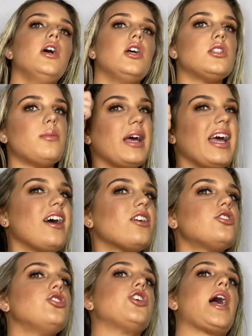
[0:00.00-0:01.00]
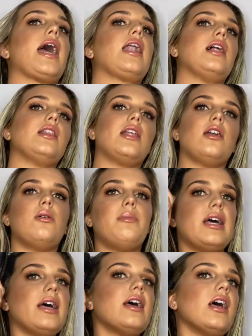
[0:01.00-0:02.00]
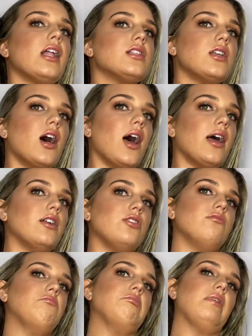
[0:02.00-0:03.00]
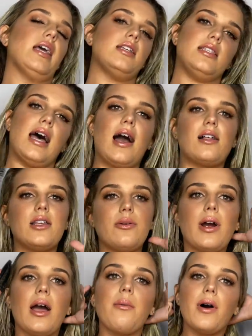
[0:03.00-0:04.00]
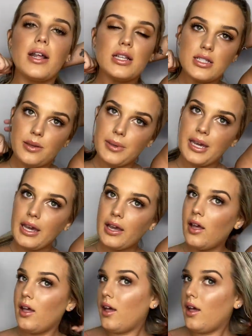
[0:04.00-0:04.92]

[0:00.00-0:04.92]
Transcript: So my hair is dried a little bit. It's not exactly where I want it to be.